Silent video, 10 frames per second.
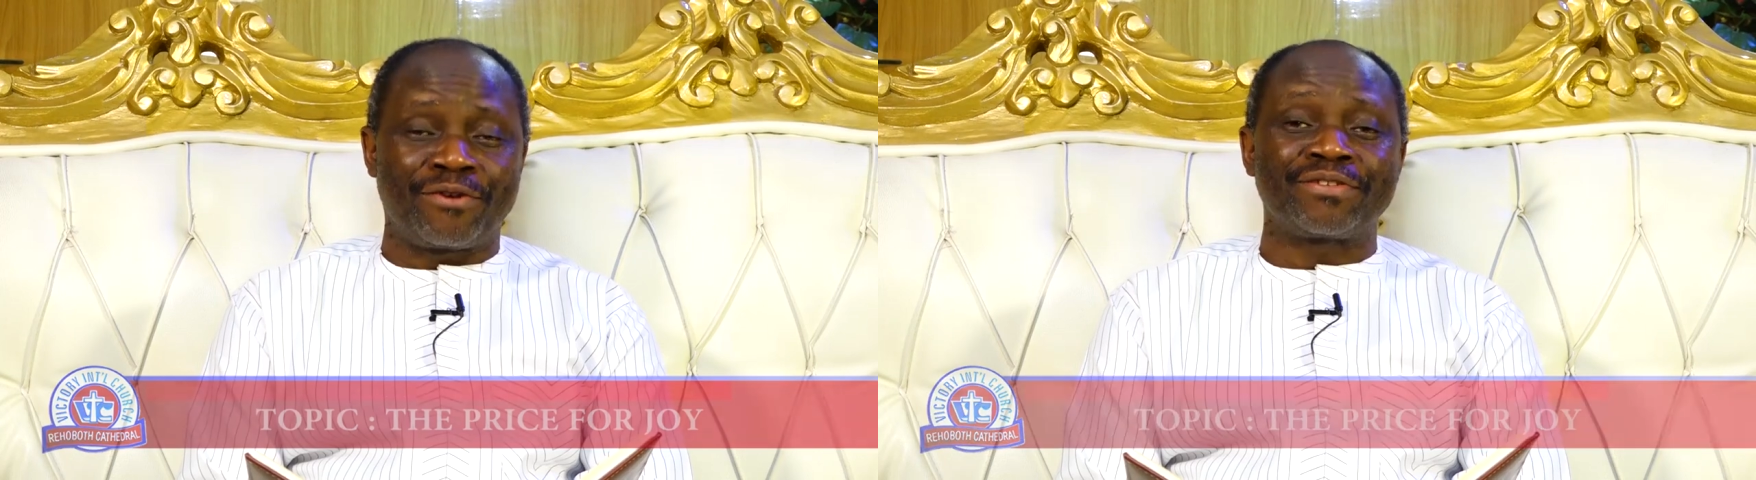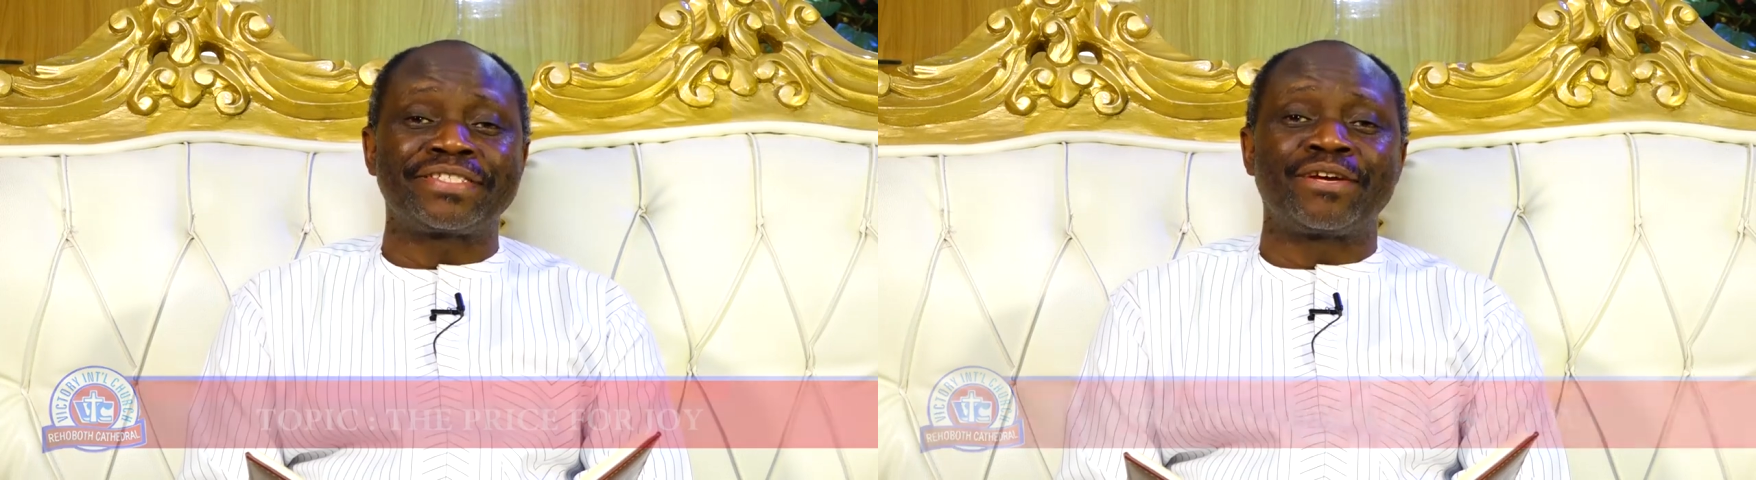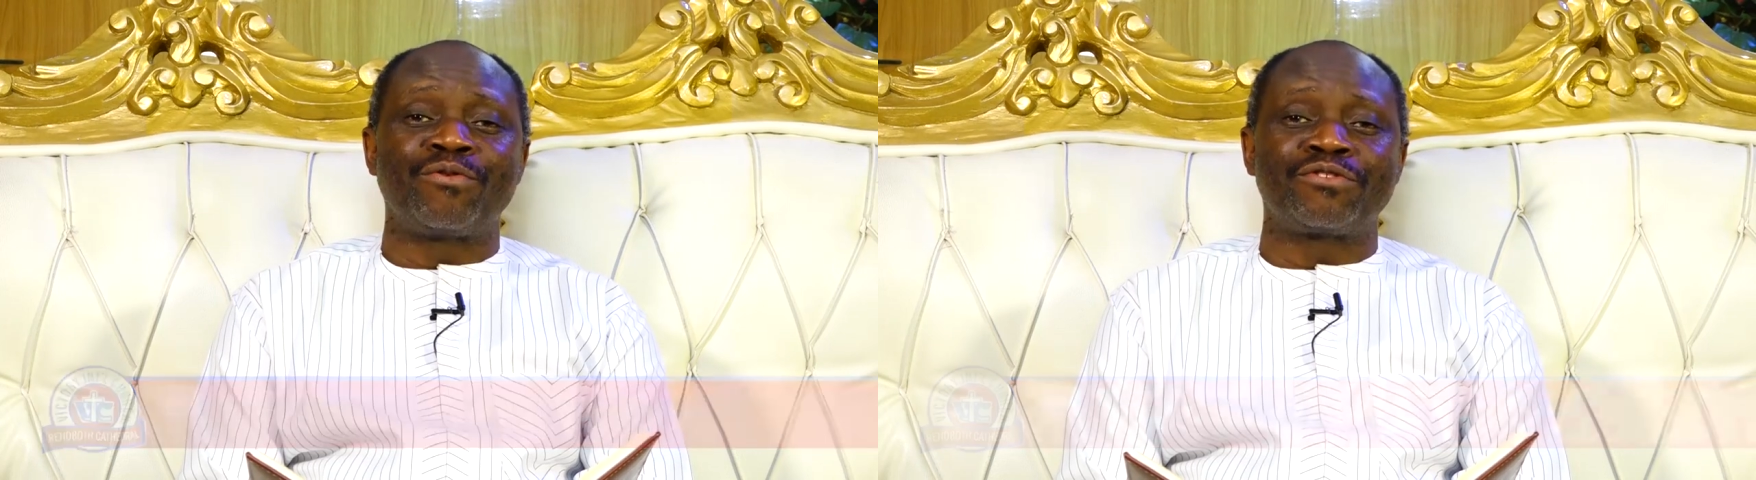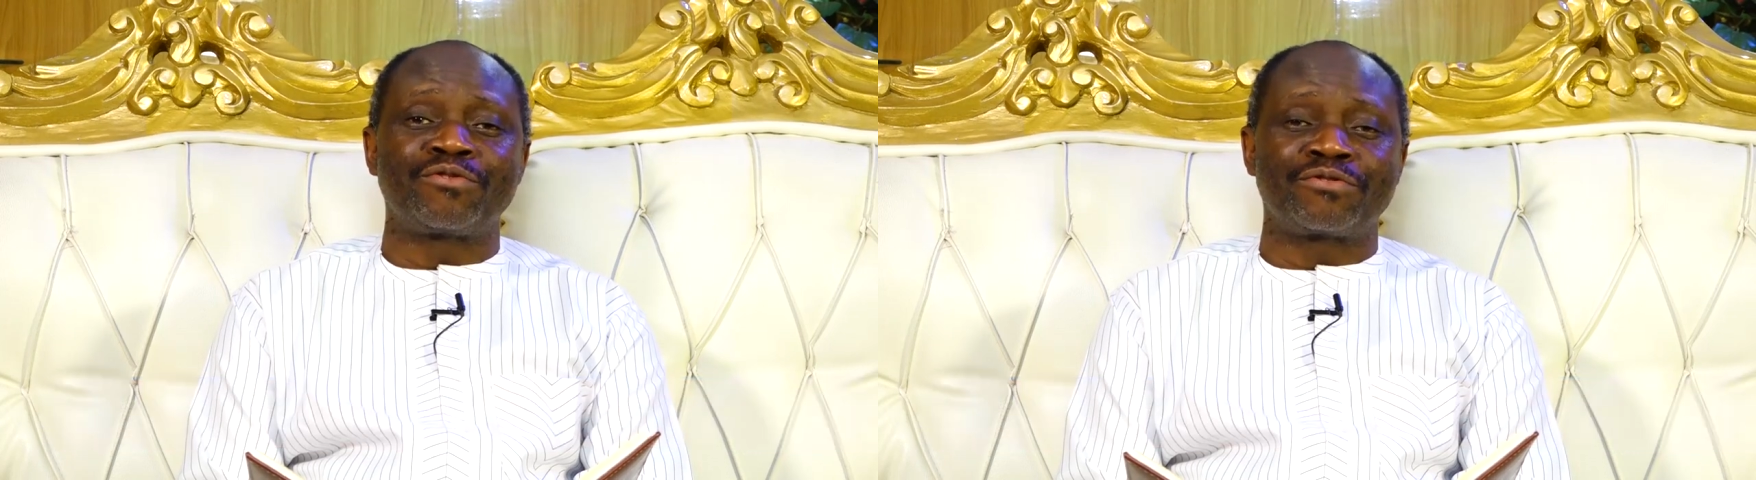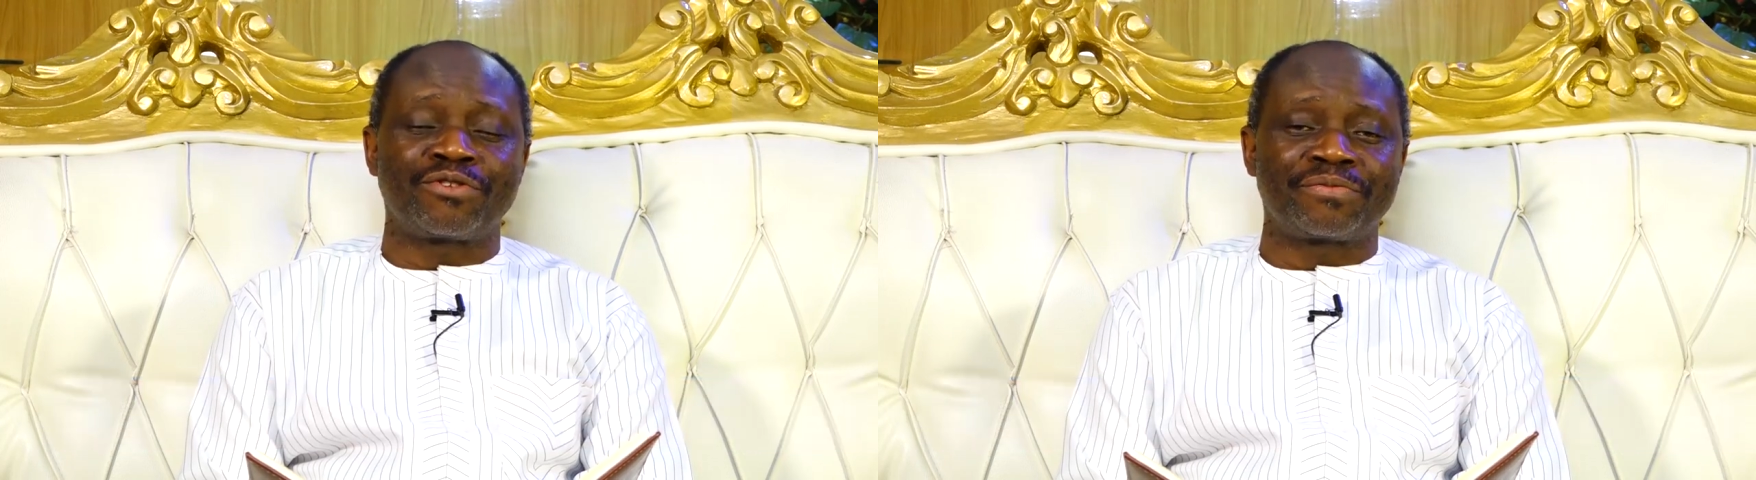not still going
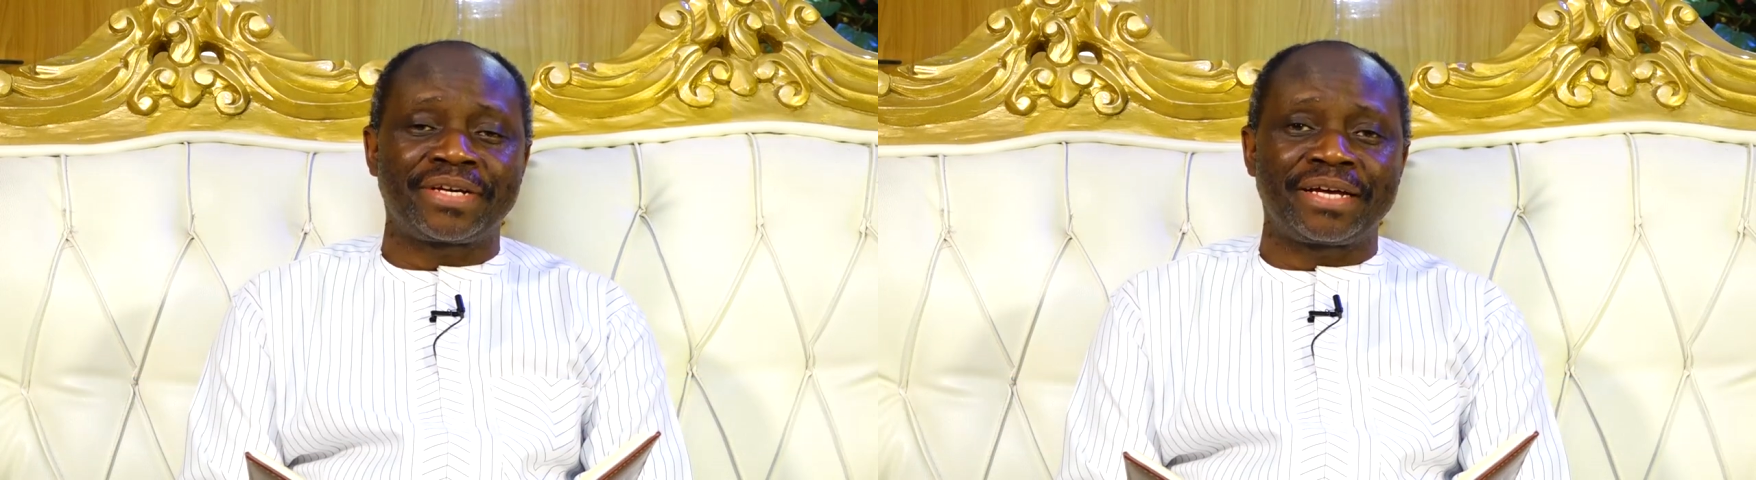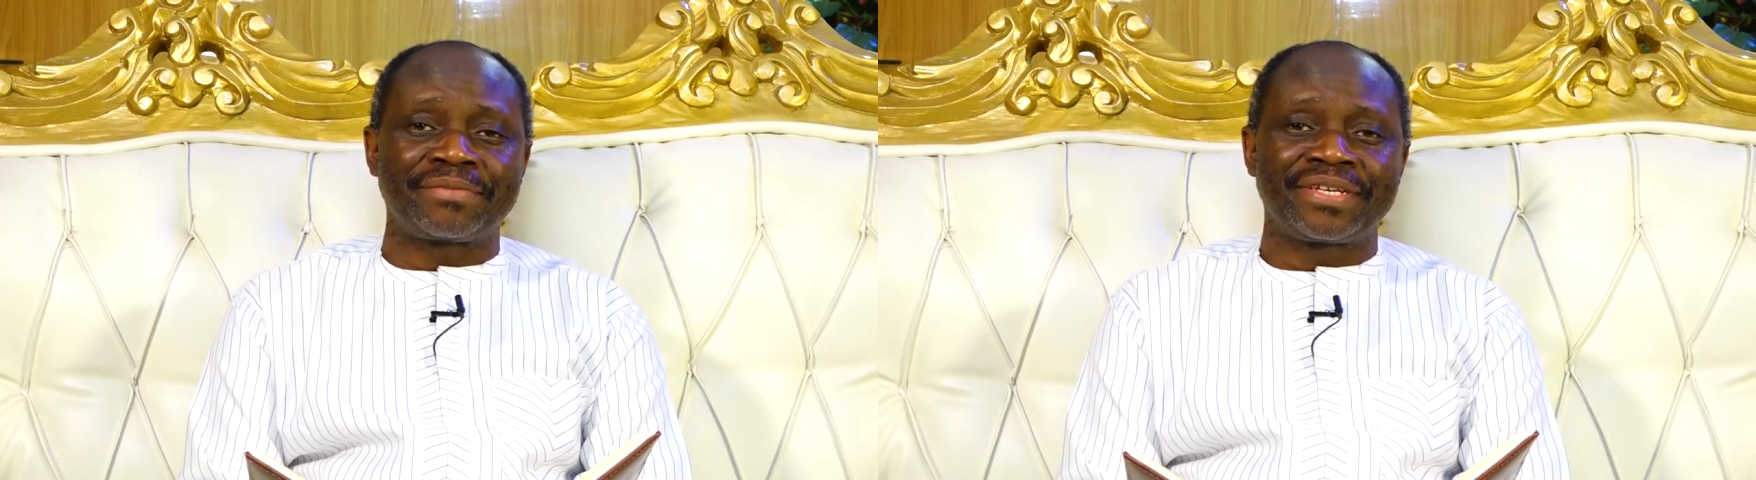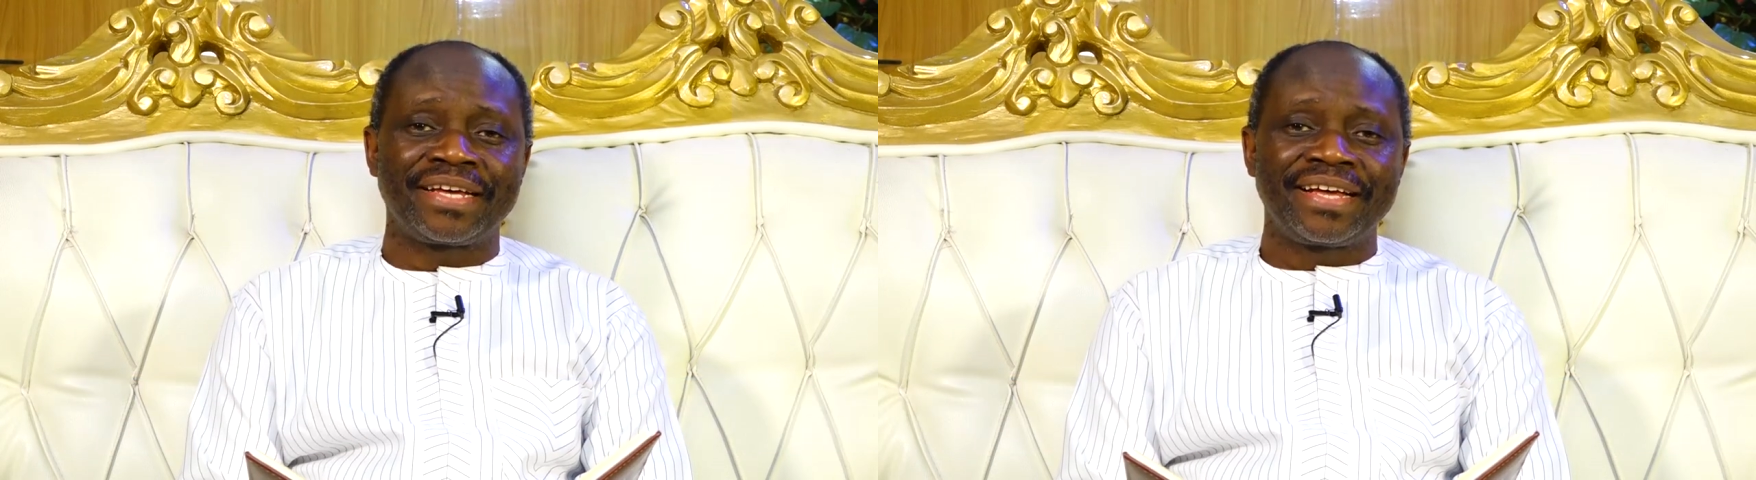through tough times.